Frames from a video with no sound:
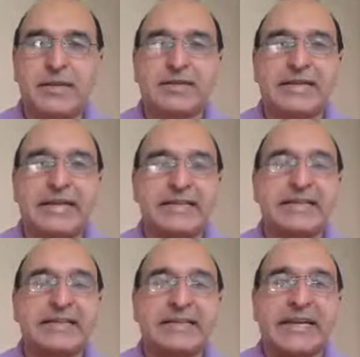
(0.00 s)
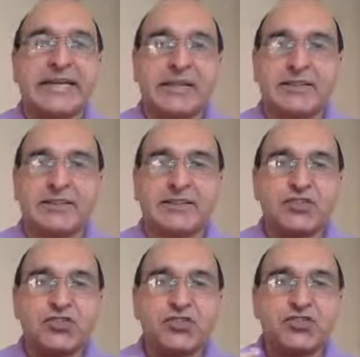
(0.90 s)
Critical thinking.
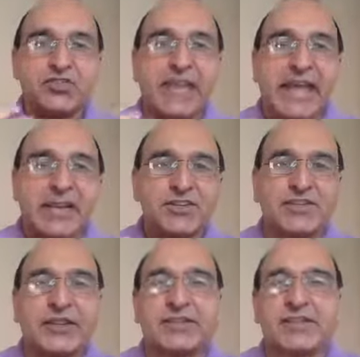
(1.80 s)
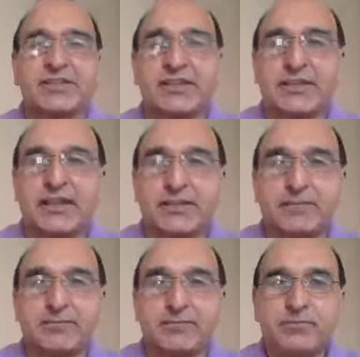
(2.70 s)
Challenge critical thinking.
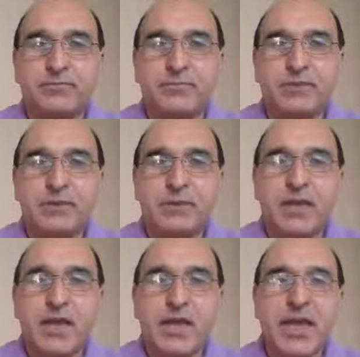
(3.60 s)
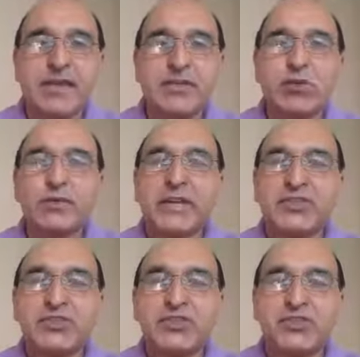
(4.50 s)
And you
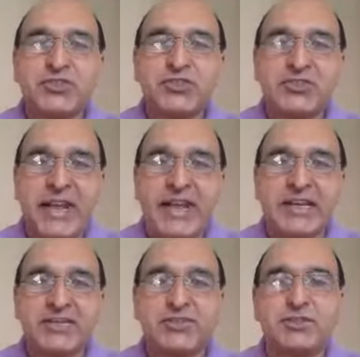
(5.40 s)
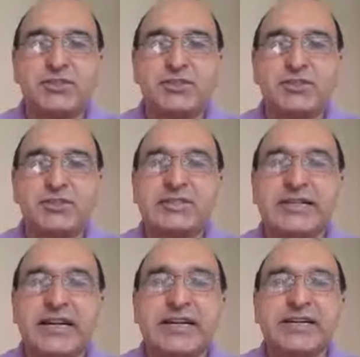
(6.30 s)
can challenge
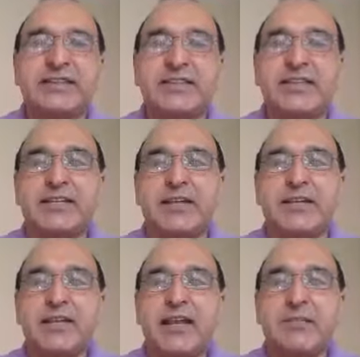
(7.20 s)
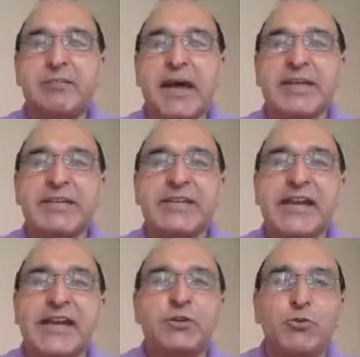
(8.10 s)
critical thinking by
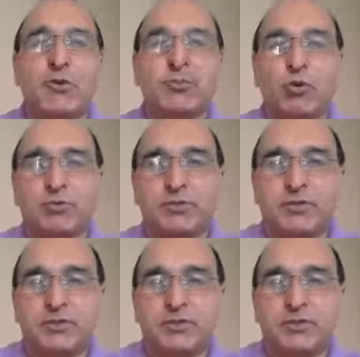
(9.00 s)
creative approach.